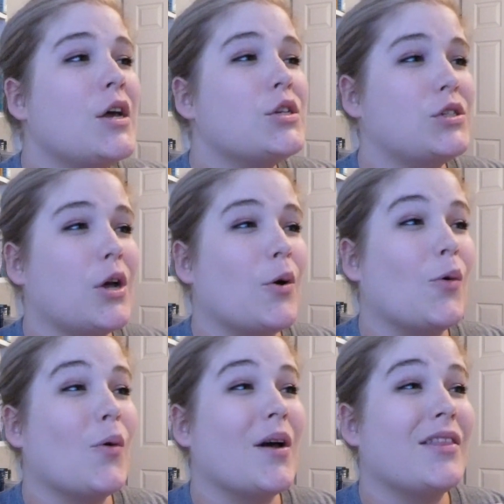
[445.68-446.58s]

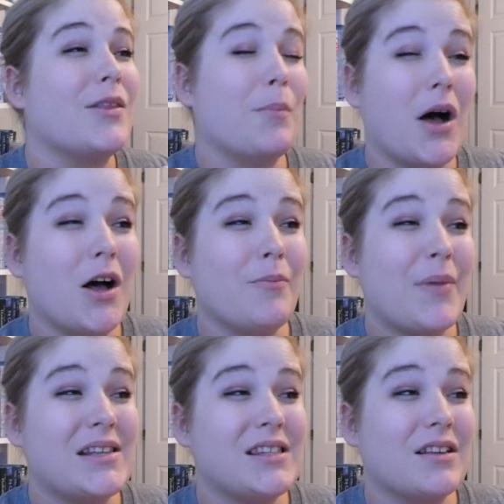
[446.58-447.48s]
So the mom
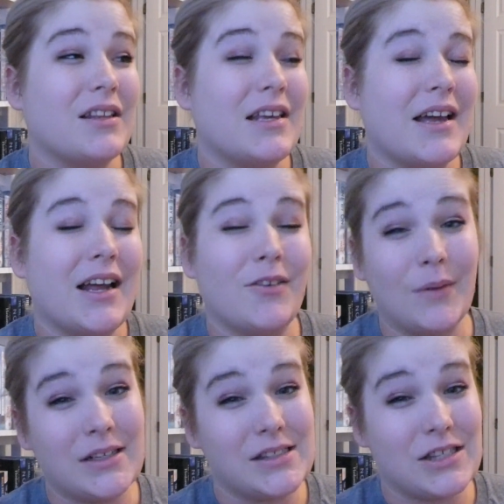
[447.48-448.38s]
basically kind of
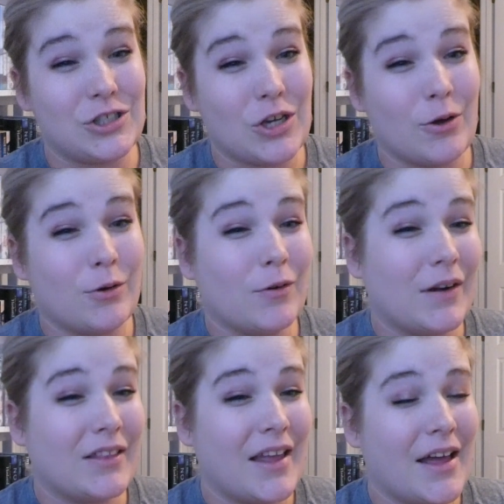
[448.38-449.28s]
runs the show
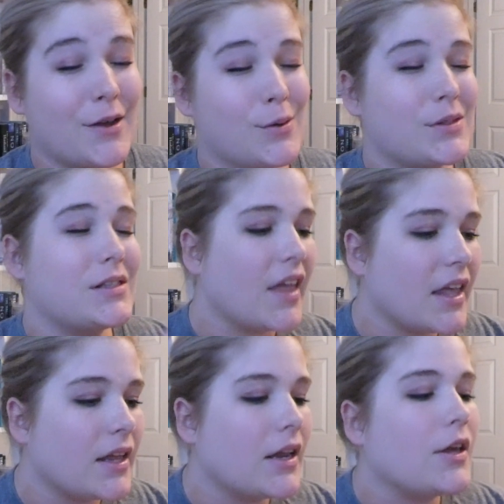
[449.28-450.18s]
around the house.
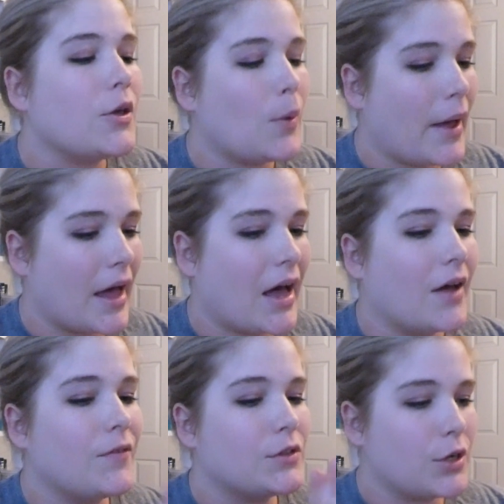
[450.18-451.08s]
Then you
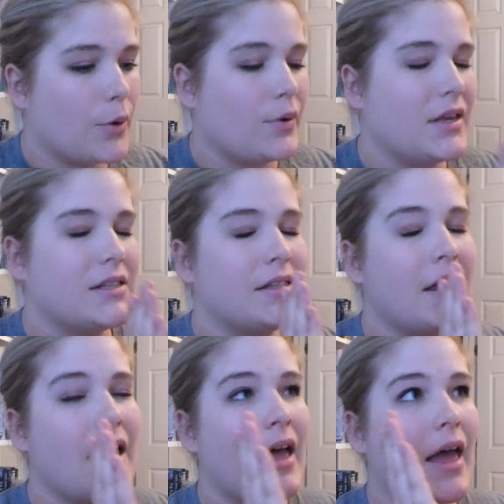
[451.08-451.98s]
have Toni's
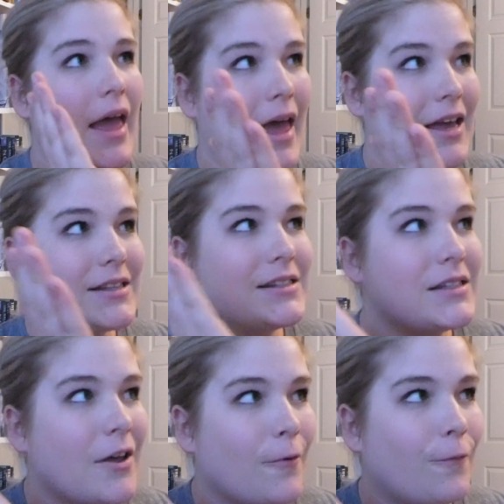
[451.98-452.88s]

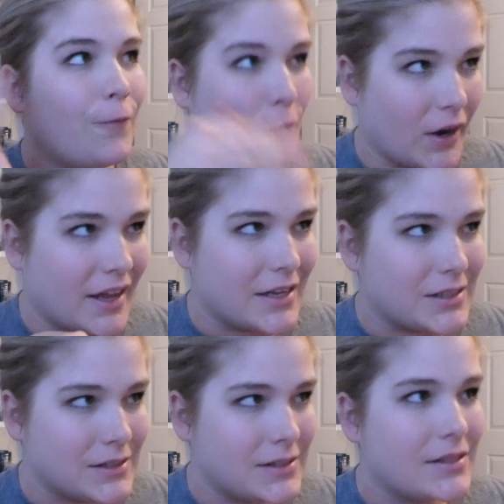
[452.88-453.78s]
ex
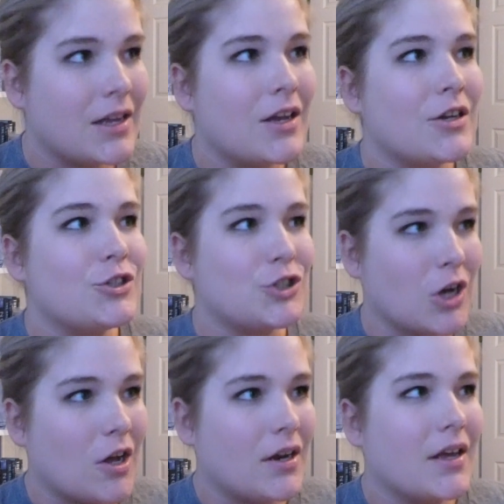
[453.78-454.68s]
friends
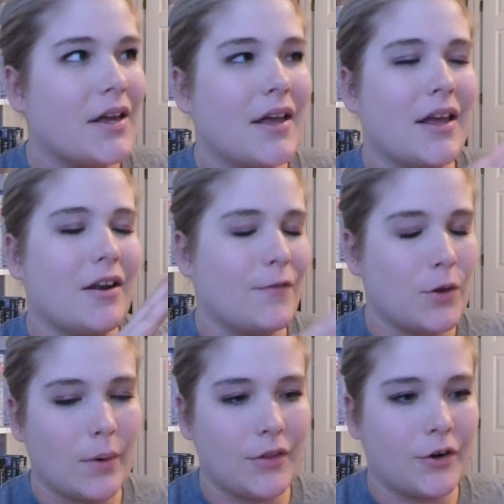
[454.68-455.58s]
Shauna and a
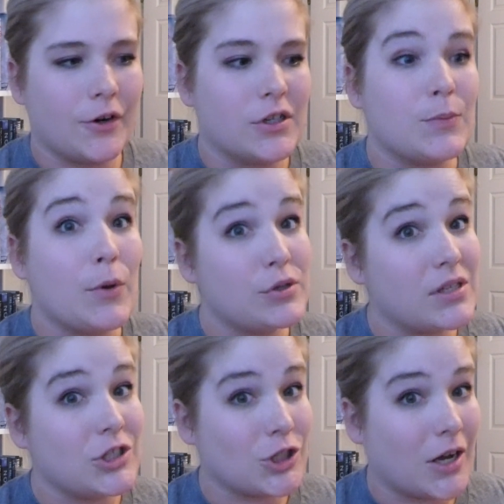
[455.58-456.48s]
few other girls,
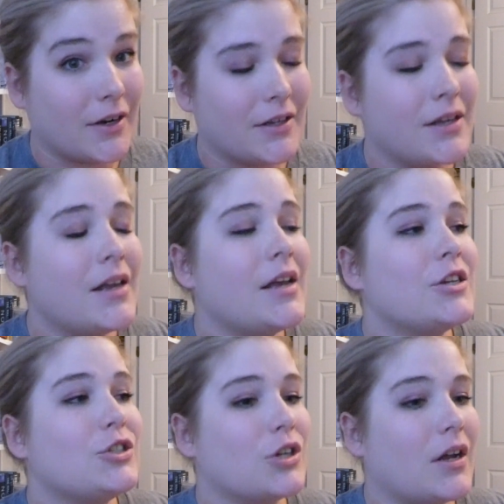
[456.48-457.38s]
mostly Shauna.
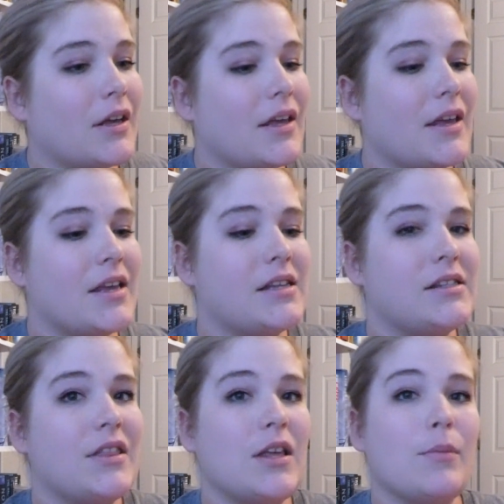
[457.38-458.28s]
Shauna
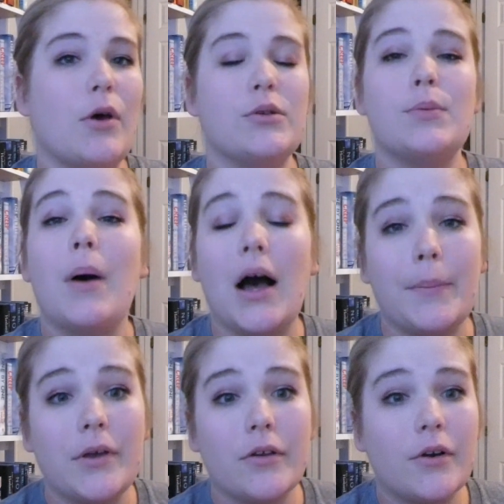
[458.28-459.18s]
is the most
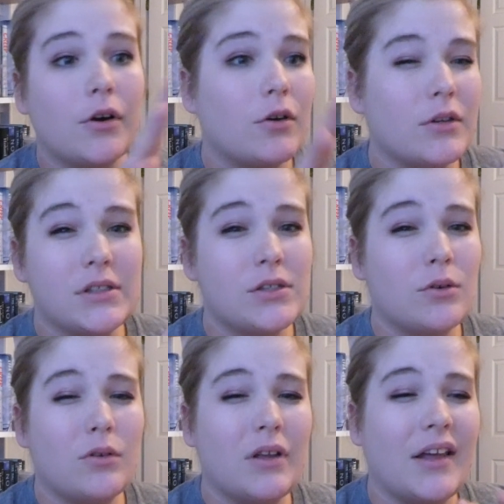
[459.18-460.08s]
popular girl in
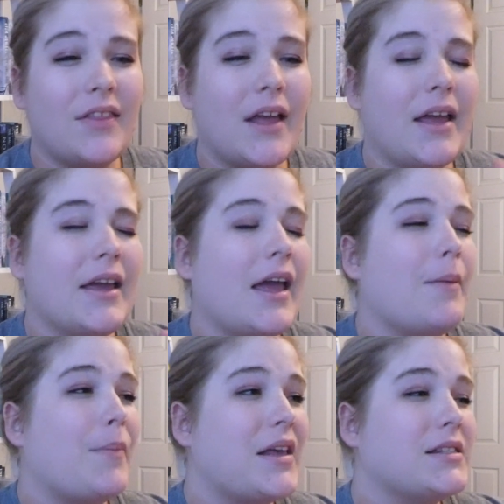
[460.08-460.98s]
school, I think,
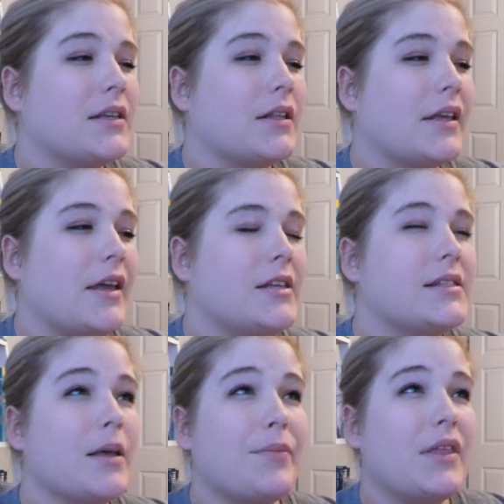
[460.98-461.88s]
and basically
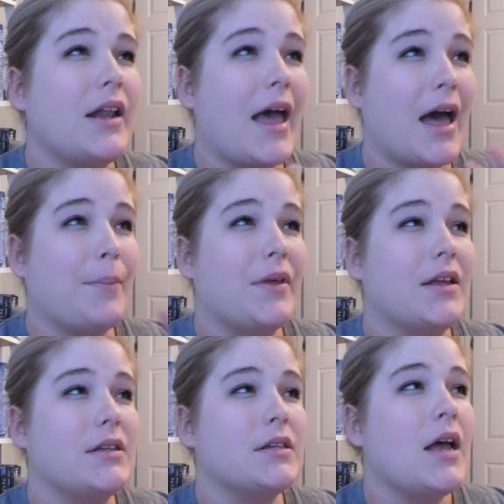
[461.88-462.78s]
something
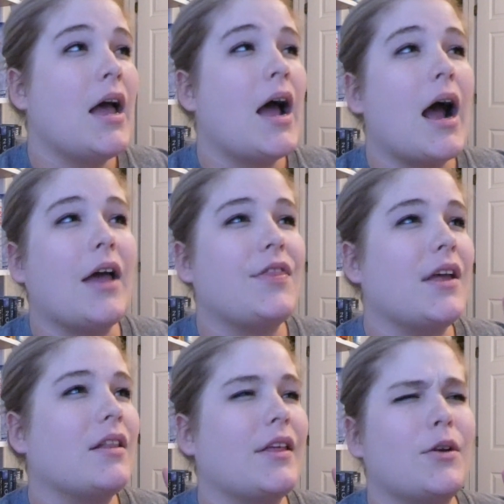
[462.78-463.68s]
happened. I
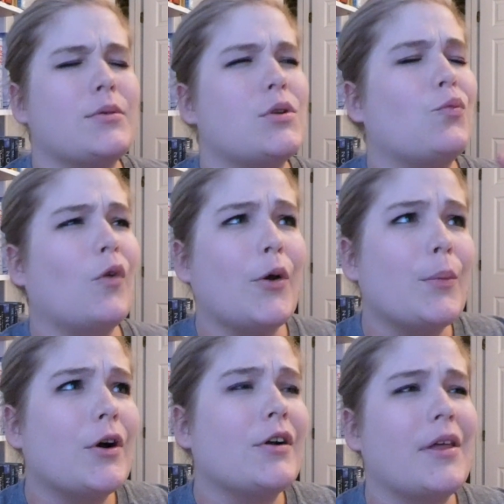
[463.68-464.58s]
think like there was a
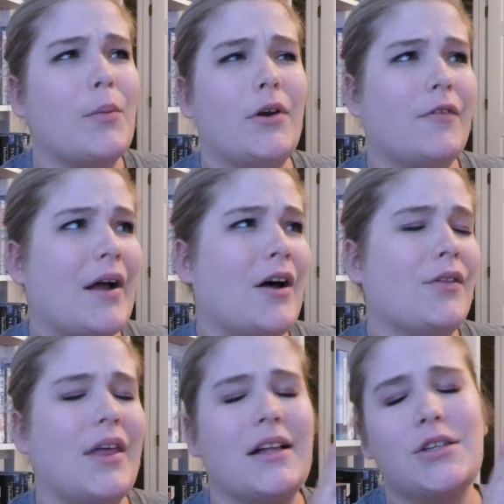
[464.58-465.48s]
rumor that went
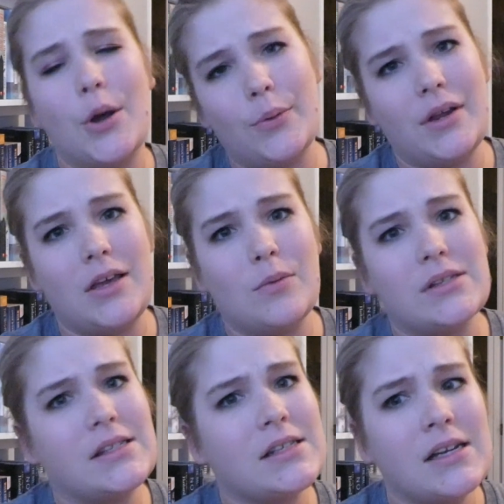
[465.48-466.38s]
around that Toni
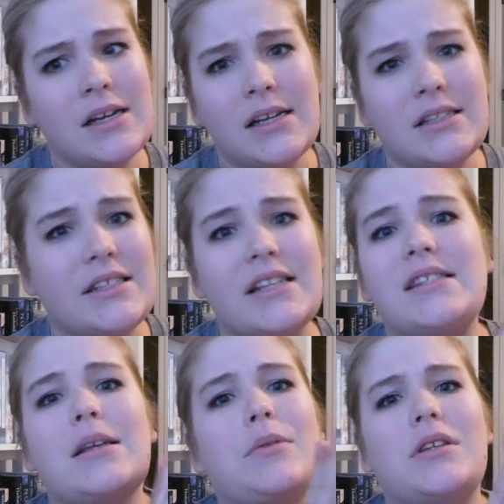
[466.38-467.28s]
was did
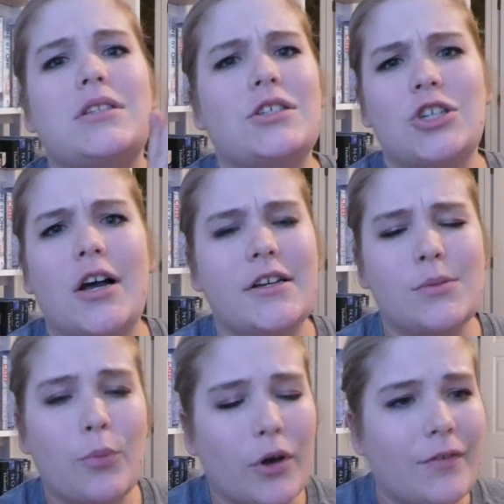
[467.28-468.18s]
something to Shauna's
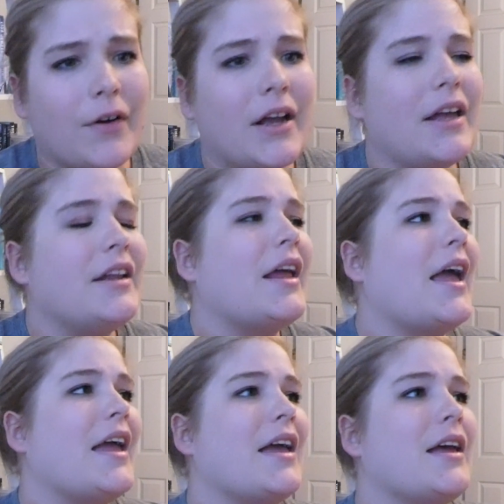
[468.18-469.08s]
boyfriend
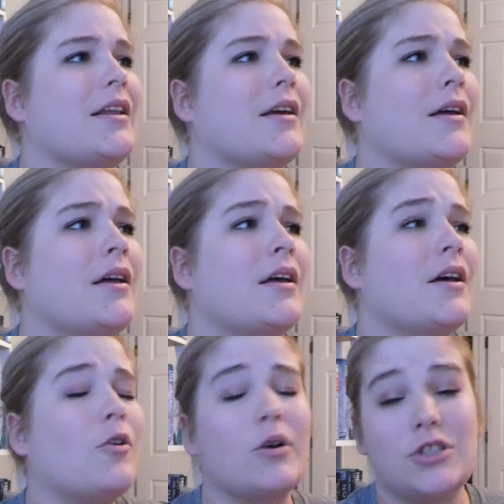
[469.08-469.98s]
and
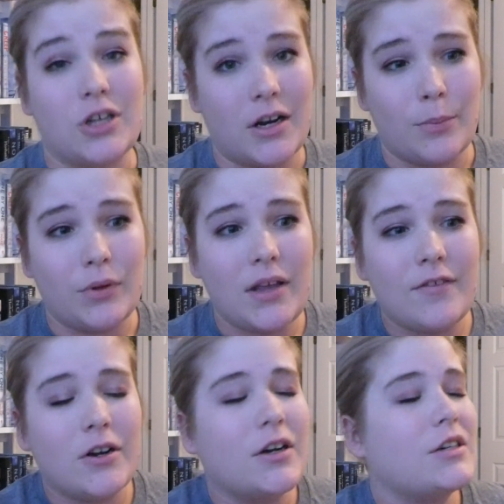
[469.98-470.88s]
of course Shauna
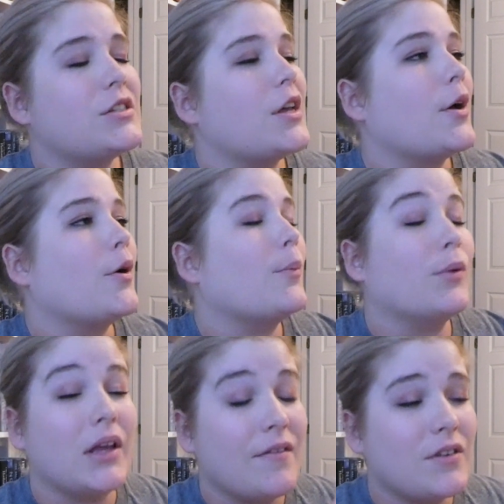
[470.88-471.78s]
believed her, so
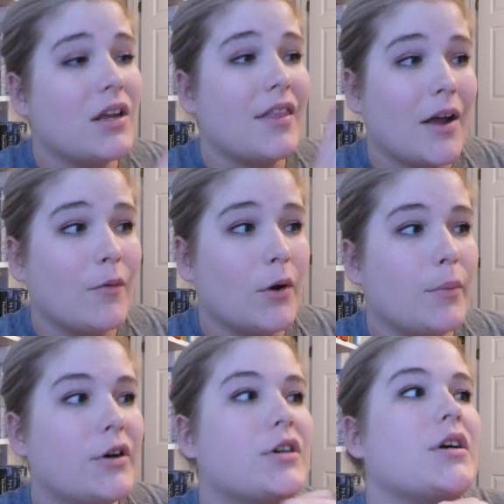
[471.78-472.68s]
believed that
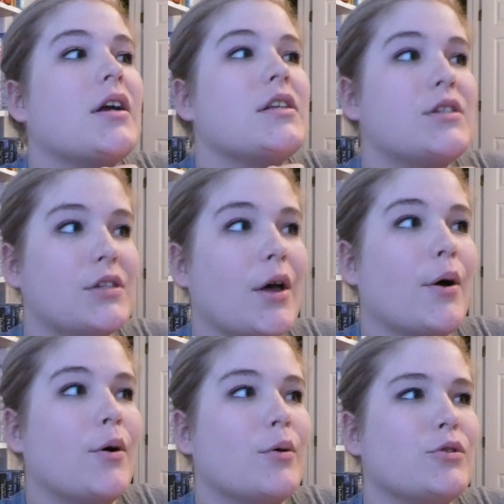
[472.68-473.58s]
rumor.
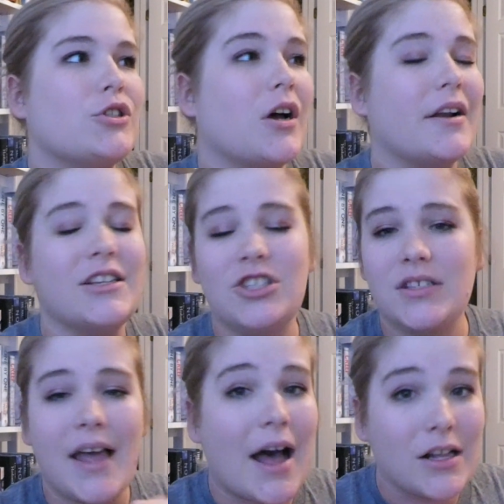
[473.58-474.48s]
So Shauna's
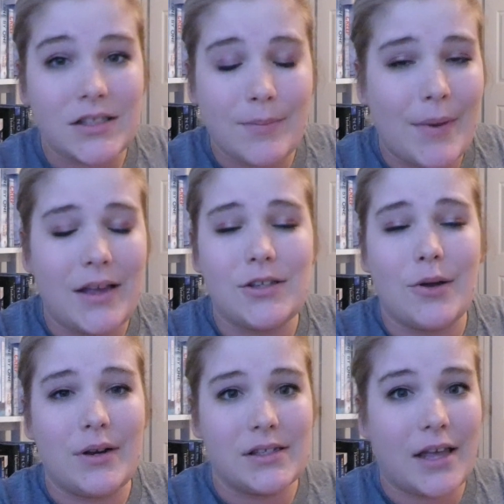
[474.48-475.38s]
just out to make
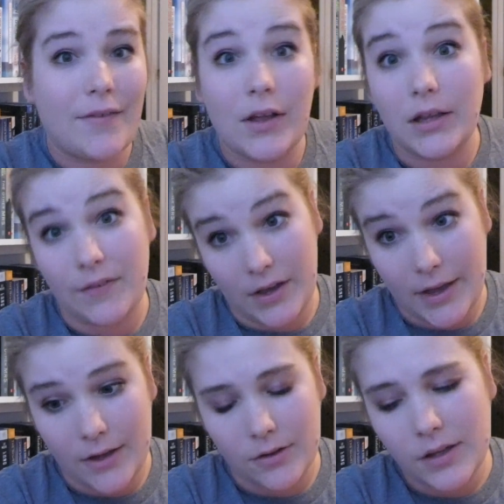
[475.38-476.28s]
Toni's life a living
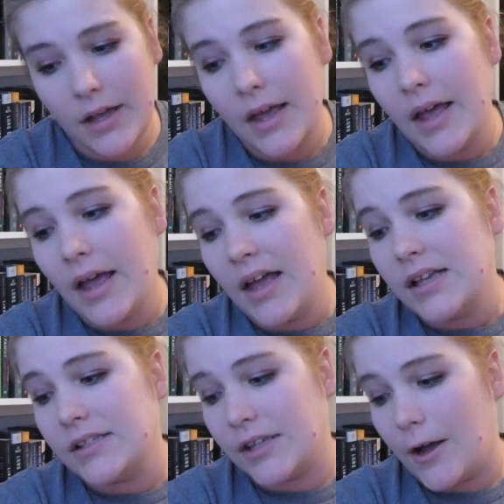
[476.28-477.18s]
hell.
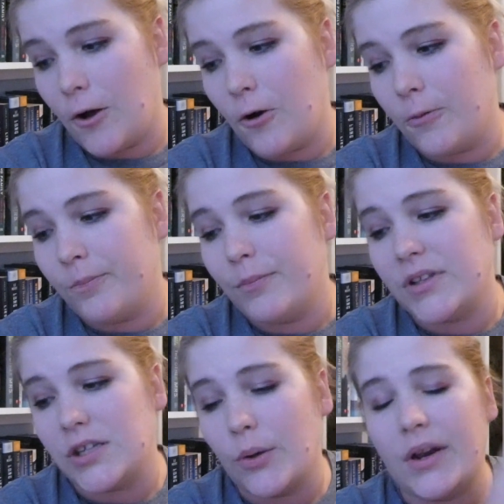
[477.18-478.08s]
So,
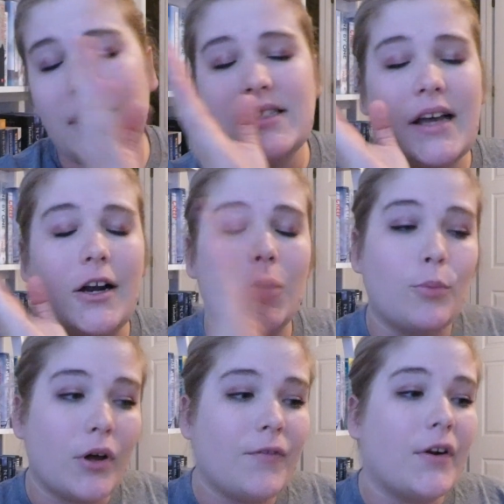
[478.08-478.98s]
but Toni's got her
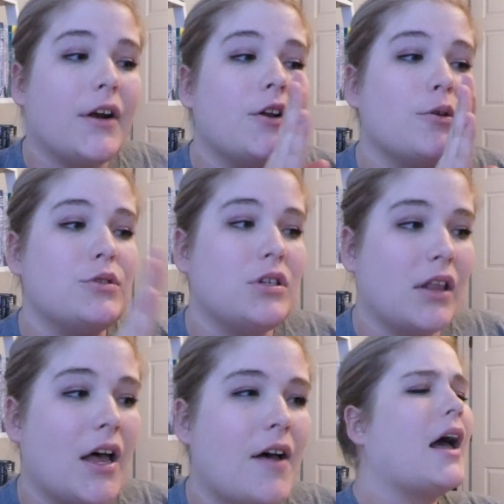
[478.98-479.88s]
boyfriend who she
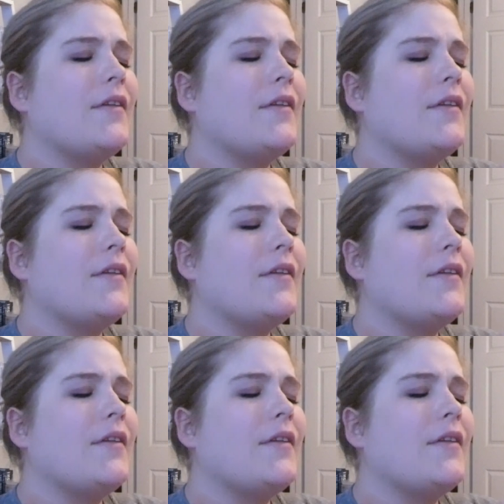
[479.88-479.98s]
loves.